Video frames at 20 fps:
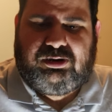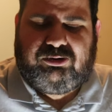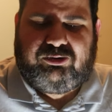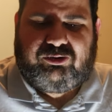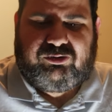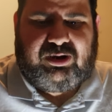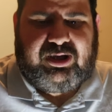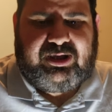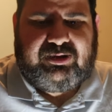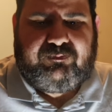
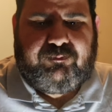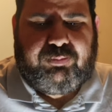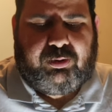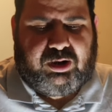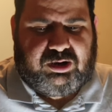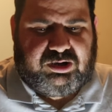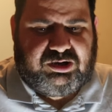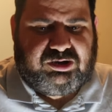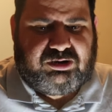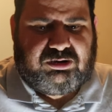Do I
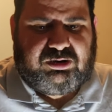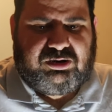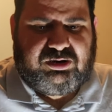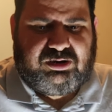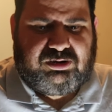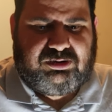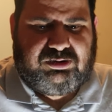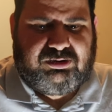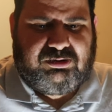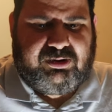ponder on
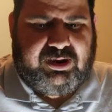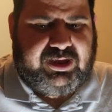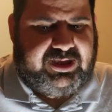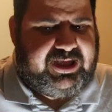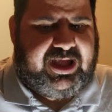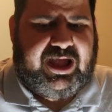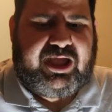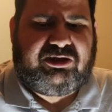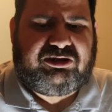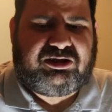it?
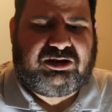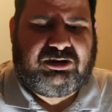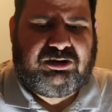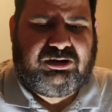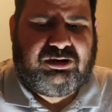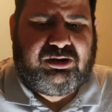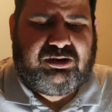Yes.